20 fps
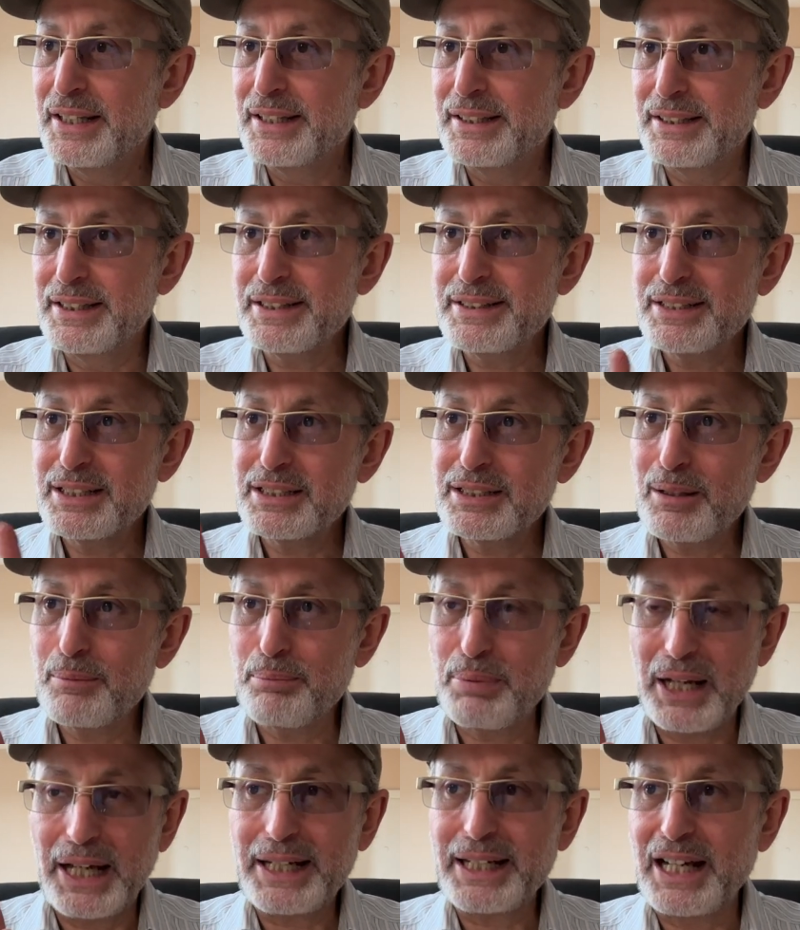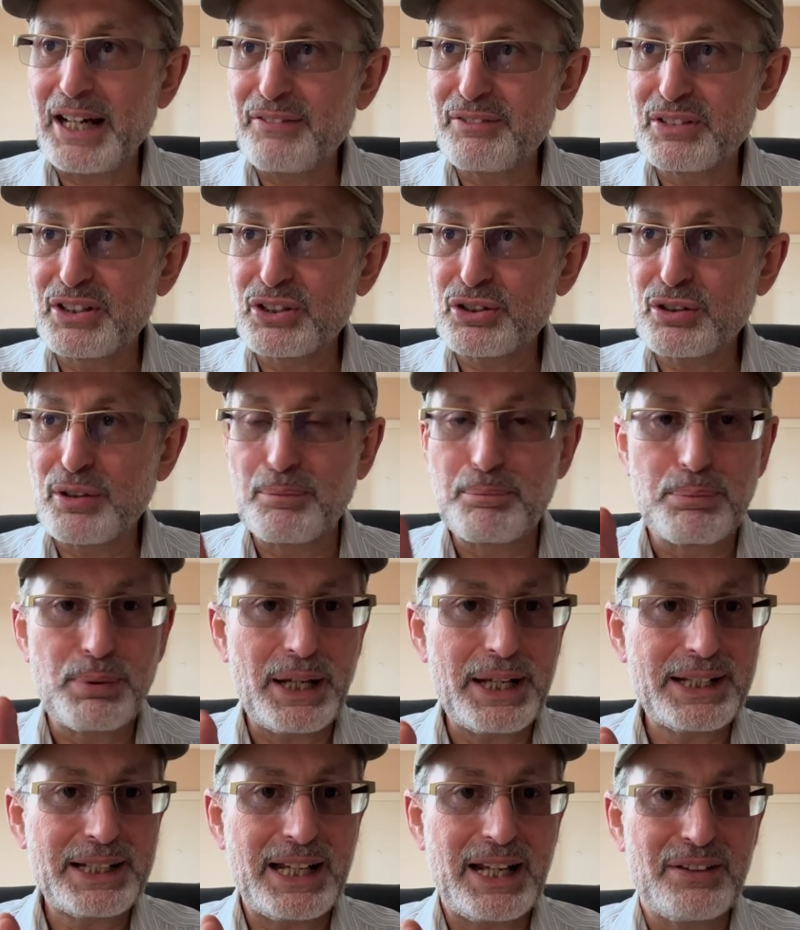This is a black Cavendish. So
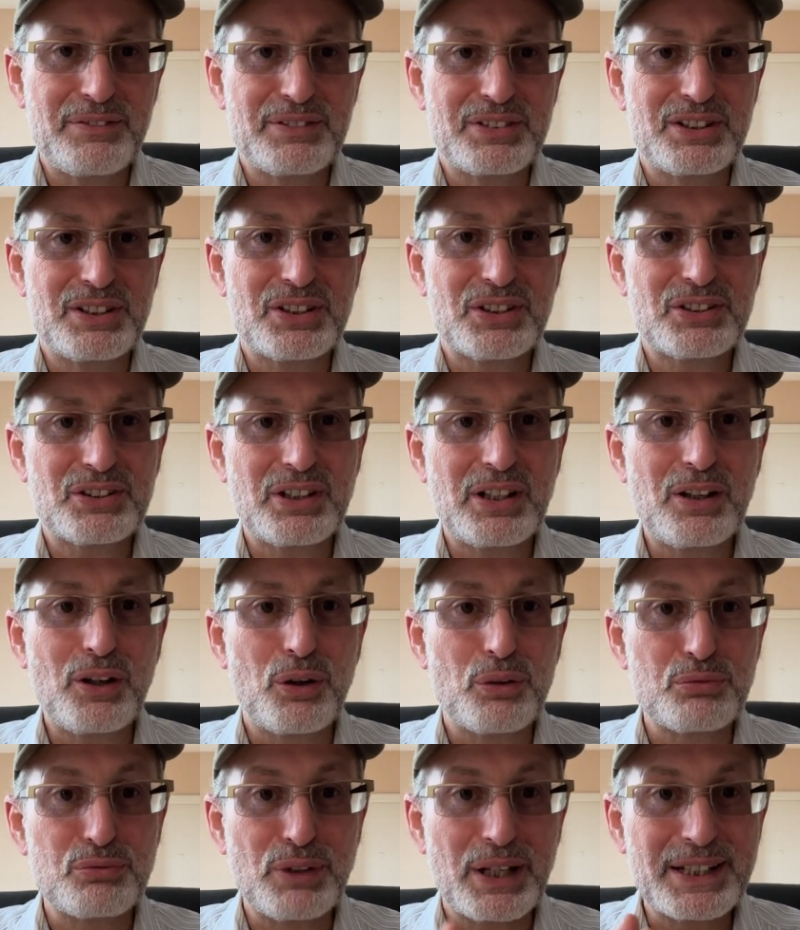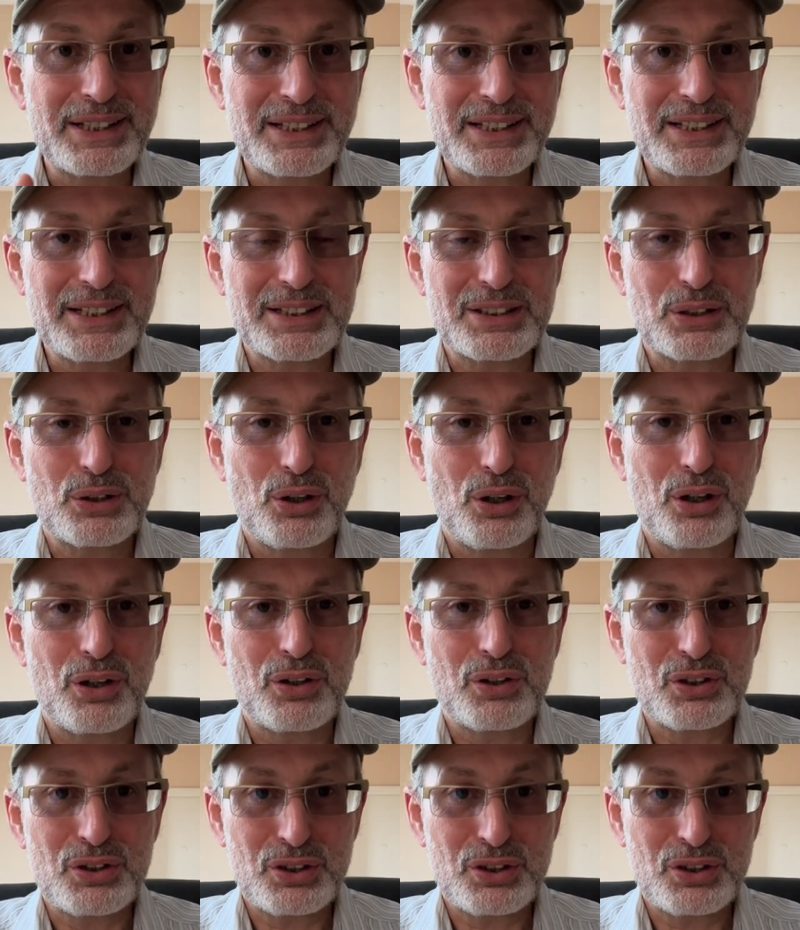black Cavendish already has got